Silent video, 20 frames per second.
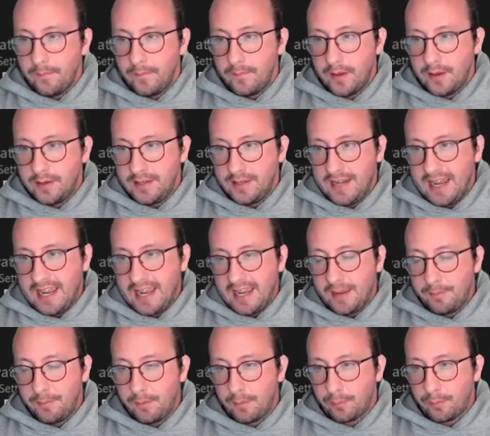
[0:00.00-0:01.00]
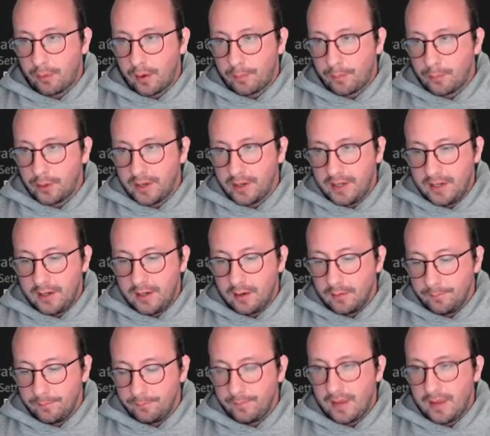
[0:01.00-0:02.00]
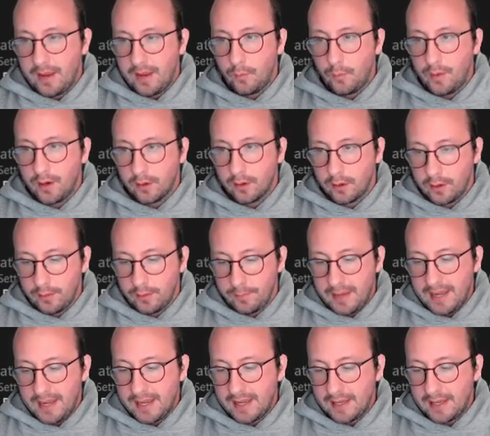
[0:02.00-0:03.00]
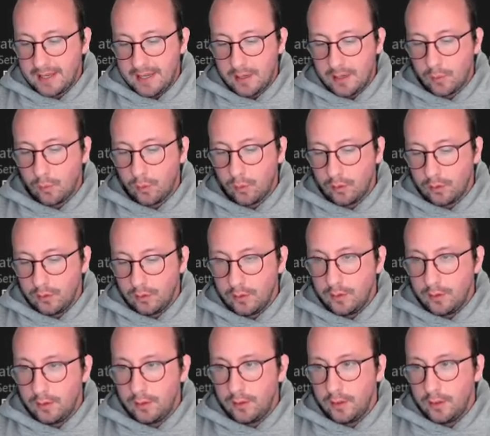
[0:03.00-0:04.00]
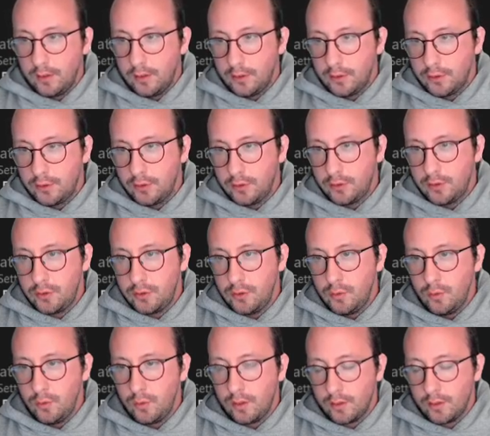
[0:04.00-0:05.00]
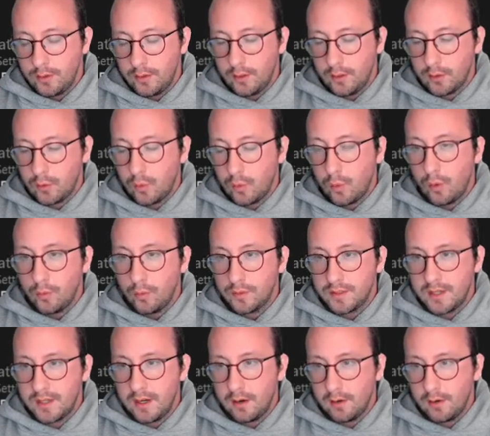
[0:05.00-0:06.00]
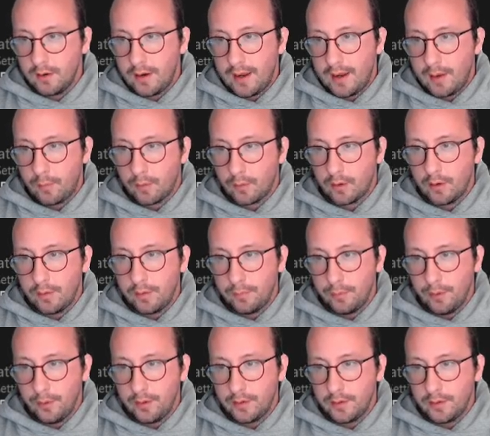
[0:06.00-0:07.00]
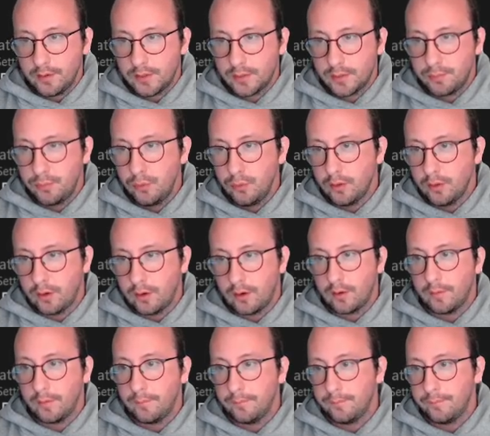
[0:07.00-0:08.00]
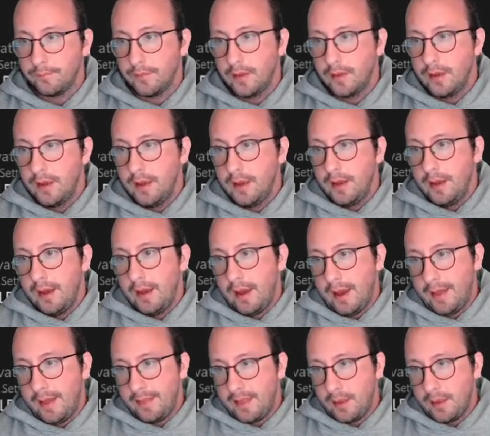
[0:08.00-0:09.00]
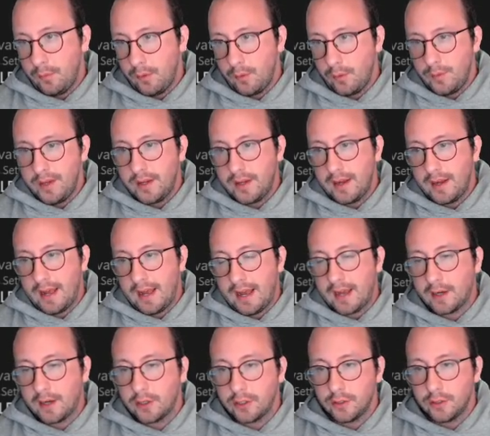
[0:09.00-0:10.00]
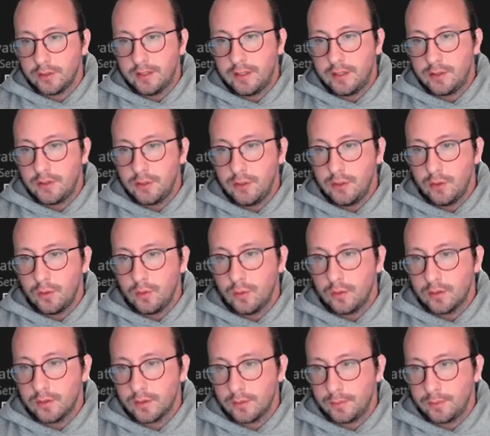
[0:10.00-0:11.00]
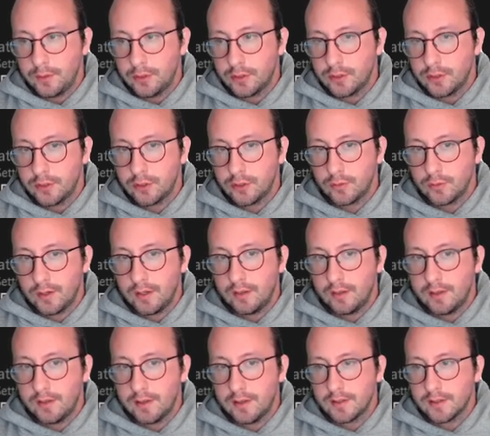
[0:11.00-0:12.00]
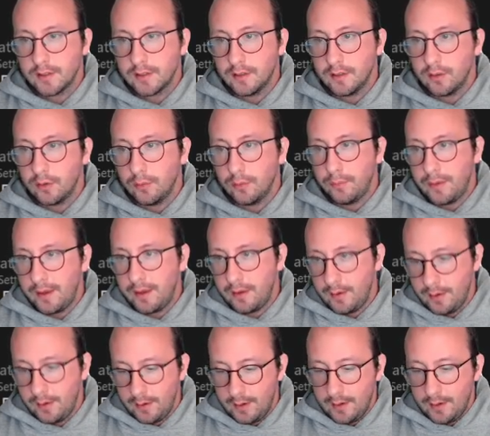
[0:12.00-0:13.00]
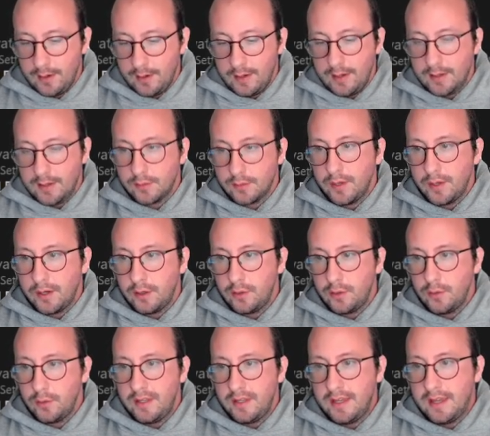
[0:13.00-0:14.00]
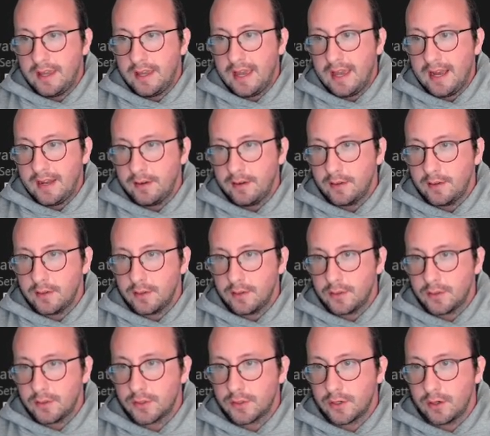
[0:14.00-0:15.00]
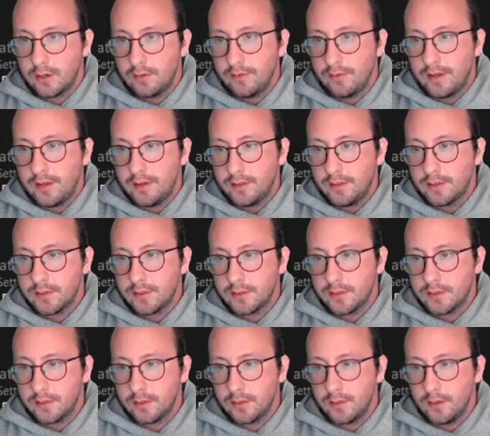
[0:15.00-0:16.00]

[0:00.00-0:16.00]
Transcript: name property here, and we are going to make it equal to two quotes here, and we're going to put spooler. And then what we can actually do, just shrink this a little bit, is we could do the get service